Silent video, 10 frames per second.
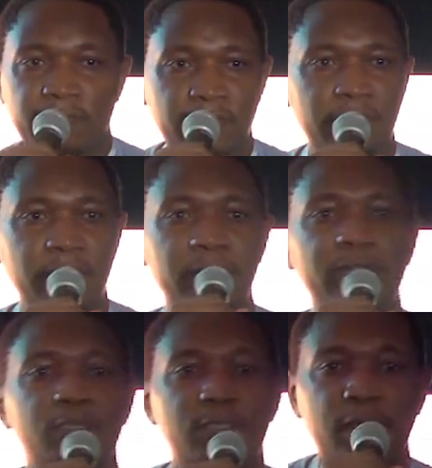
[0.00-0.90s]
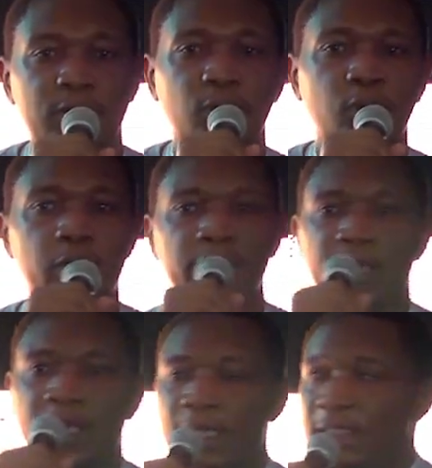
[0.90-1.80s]
never given a talk where
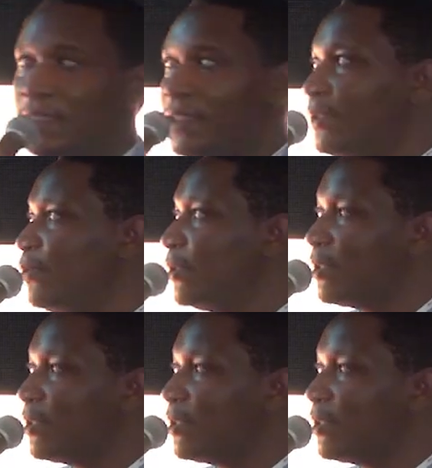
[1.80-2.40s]
I can't see what